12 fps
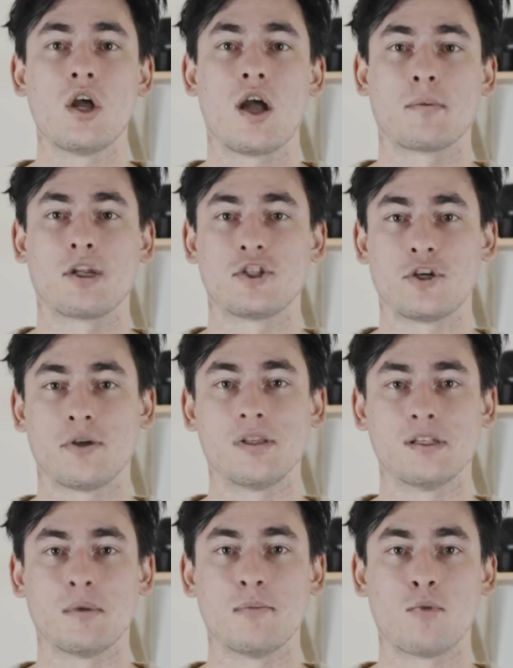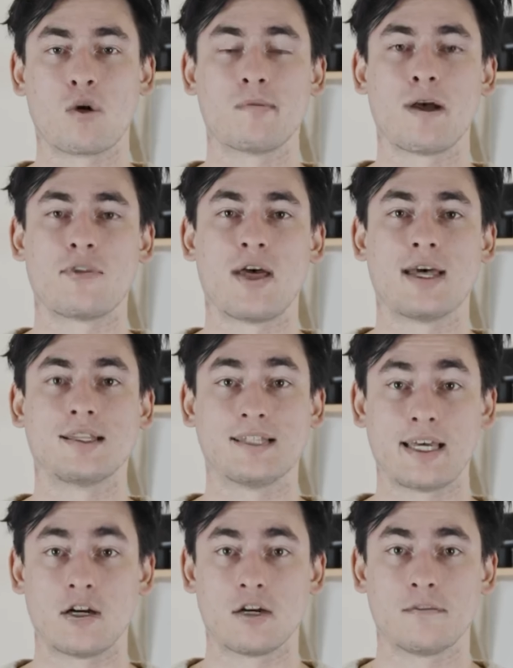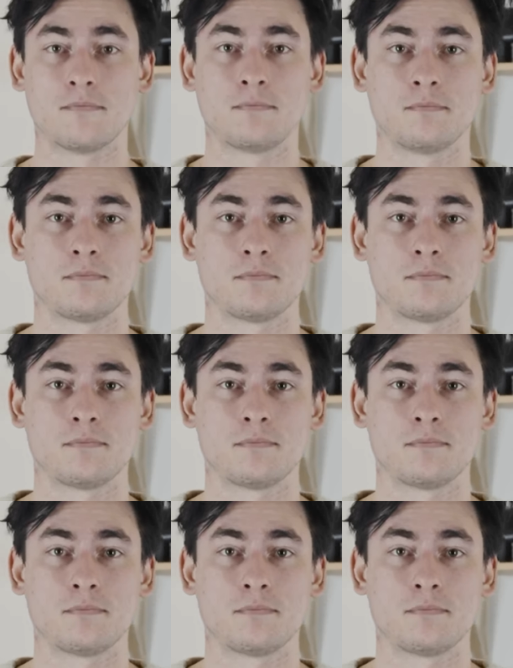I'm going to show you a little bit more about that later.